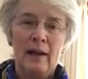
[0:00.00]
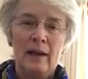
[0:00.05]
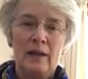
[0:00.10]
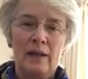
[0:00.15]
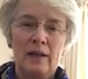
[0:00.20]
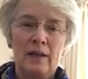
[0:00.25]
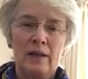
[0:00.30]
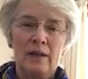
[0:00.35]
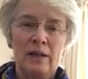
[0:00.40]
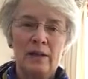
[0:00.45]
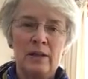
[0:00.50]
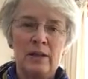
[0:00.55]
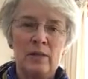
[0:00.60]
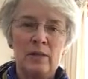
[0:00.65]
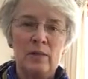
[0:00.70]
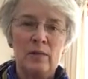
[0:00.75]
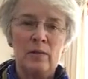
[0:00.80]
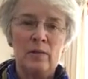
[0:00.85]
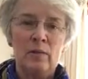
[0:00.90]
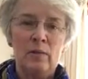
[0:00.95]
And
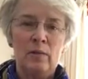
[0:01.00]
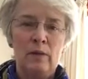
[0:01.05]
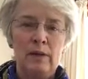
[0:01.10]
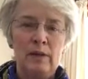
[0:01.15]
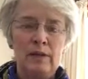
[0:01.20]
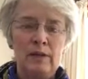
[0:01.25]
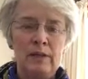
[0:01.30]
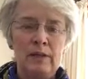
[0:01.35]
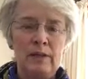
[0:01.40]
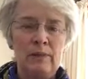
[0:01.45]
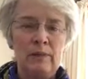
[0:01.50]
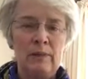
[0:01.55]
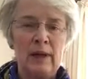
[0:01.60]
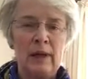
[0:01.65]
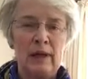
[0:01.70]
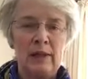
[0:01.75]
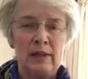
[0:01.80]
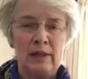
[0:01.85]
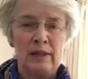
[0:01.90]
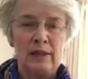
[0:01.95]
so, with some
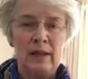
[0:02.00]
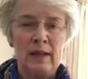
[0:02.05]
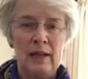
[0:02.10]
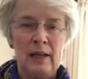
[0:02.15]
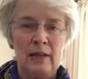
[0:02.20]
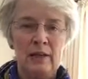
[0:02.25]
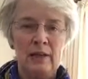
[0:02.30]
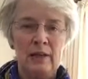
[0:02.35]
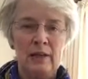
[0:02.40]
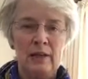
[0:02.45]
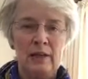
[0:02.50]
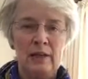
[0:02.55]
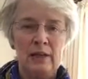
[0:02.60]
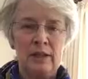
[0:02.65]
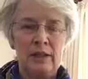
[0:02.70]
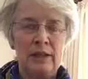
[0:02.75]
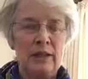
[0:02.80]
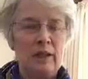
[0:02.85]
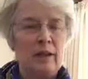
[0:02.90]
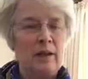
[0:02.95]

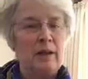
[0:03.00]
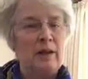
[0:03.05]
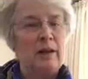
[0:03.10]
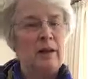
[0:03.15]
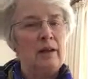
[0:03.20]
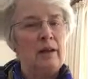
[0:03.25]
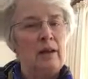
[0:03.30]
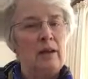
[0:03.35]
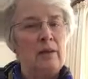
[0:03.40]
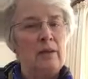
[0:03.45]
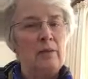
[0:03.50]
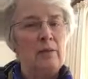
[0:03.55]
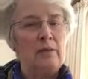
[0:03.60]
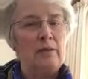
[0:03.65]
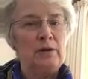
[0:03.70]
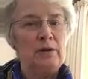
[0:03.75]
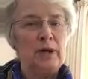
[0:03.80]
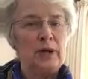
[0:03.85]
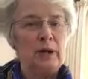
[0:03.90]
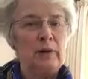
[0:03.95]
cancellations, I
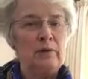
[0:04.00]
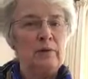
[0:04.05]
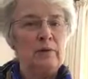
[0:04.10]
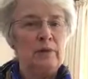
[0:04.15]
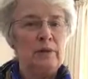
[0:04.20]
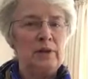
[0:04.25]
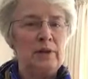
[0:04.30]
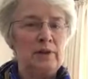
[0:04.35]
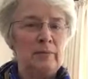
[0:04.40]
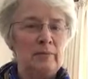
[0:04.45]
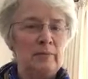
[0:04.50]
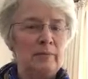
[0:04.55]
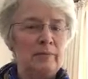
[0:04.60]
thought I would